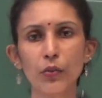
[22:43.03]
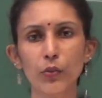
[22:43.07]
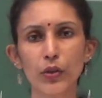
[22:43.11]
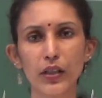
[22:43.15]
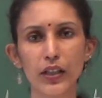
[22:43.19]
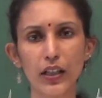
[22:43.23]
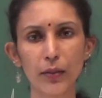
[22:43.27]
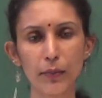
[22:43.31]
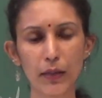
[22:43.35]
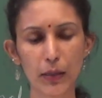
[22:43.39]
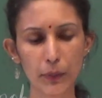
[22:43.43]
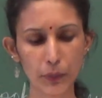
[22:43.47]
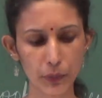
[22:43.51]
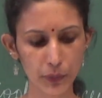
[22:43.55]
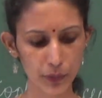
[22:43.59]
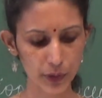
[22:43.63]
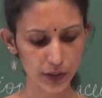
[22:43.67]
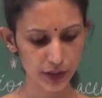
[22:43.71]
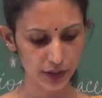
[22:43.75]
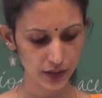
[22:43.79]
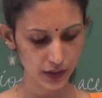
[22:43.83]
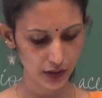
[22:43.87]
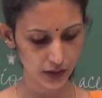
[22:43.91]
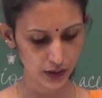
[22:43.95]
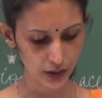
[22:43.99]
We'll come up
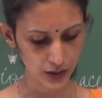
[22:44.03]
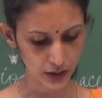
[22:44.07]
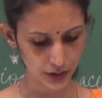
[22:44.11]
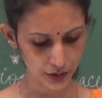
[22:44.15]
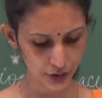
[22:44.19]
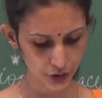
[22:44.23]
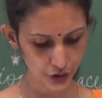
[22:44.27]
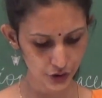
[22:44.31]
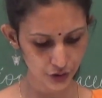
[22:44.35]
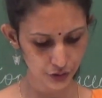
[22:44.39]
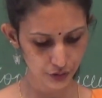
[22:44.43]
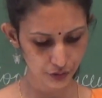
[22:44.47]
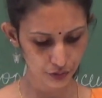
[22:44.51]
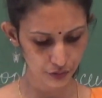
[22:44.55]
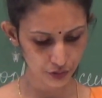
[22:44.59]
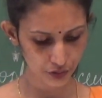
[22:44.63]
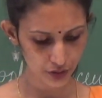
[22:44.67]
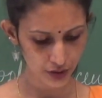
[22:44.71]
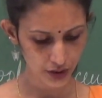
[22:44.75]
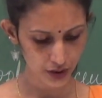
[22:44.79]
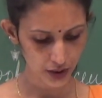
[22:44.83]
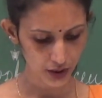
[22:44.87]
with a new